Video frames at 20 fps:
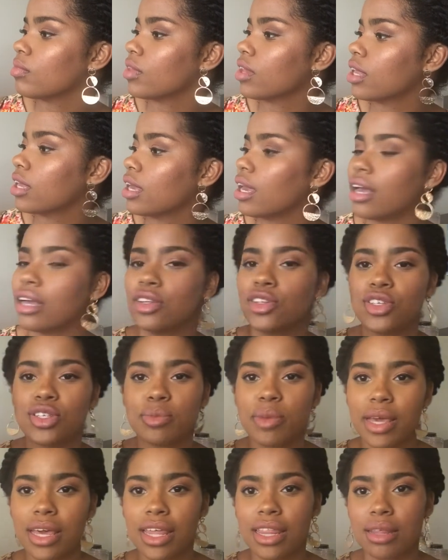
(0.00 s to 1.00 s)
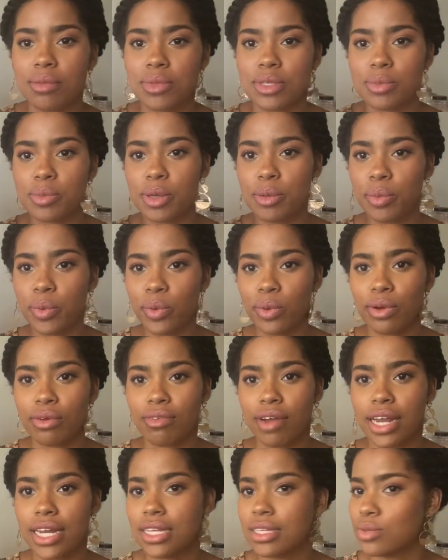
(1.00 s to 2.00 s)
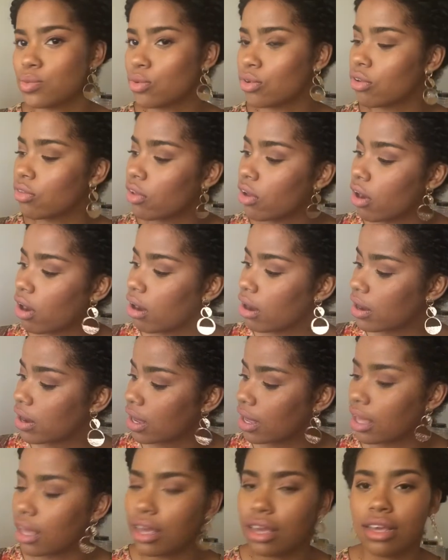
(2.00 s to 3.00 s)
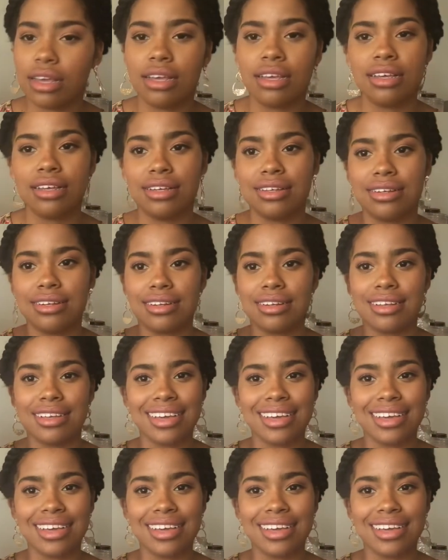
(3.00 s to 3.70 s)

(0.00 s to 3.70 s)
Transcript: just making them His people and writing His word on their heart, and